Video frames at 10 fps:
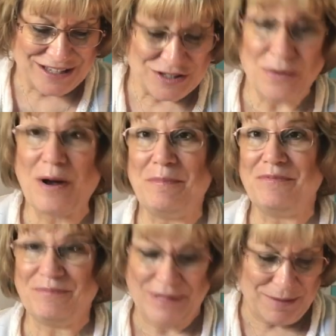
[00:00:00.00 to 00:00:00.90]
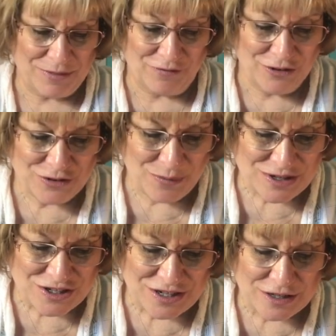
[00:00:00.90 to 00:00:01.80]
So the first
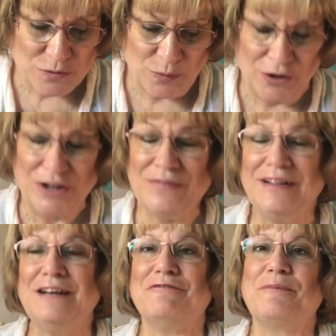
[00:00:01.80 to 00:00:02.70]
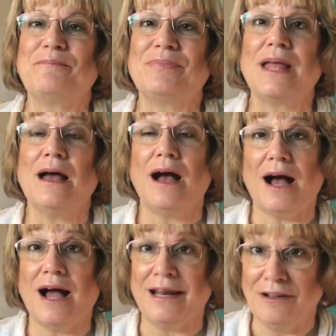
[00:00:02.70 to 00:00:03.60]
question is, where do you live?
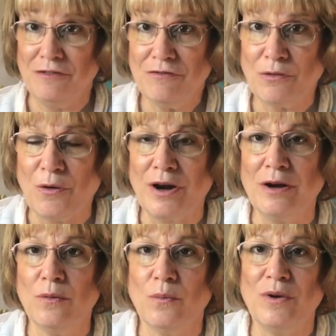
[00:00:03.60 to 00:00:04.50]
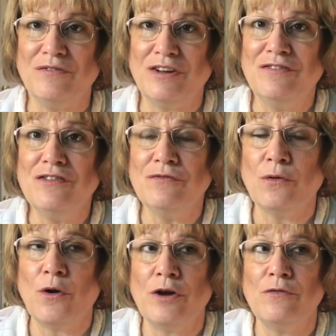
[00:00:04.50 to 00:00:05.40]
I live in Florida. We've lived in
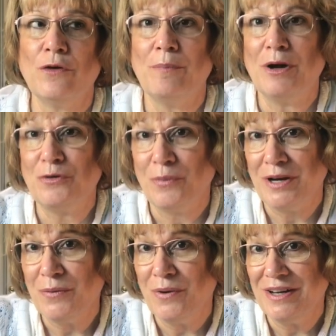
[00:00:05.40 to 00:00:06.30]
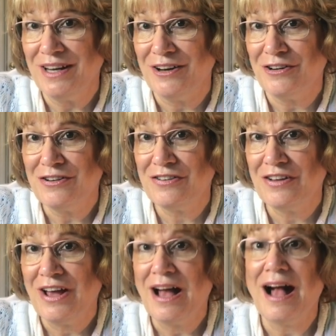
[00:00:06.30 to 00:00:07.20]
Florida for about 21 years.
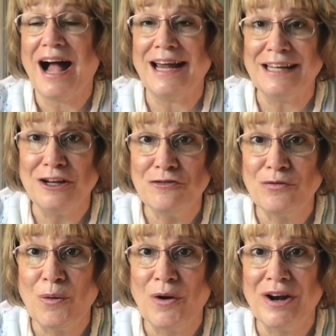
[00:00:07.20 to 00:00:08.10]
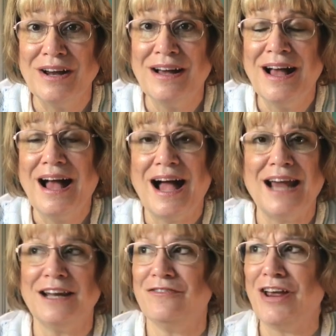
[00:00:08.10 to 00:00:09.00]
I love Florida.
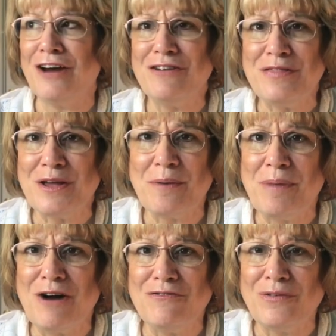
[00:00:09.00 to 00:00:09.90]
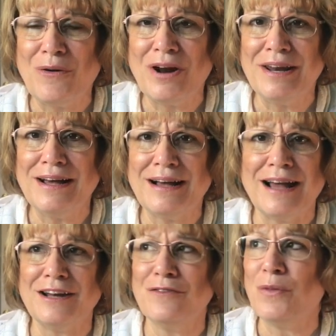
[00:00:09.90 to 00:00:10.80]
I love everything about Florida.
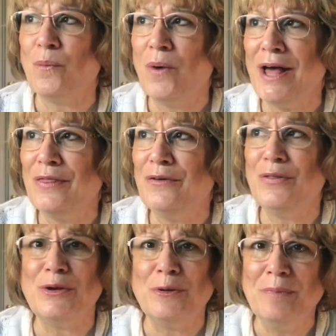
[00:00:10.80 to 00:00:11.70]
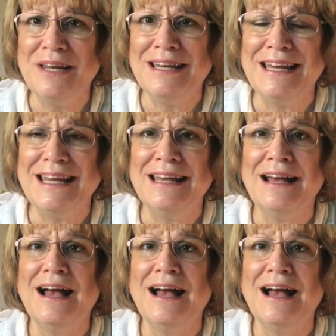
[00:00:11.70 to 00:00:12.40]
I love the weather, the humidity.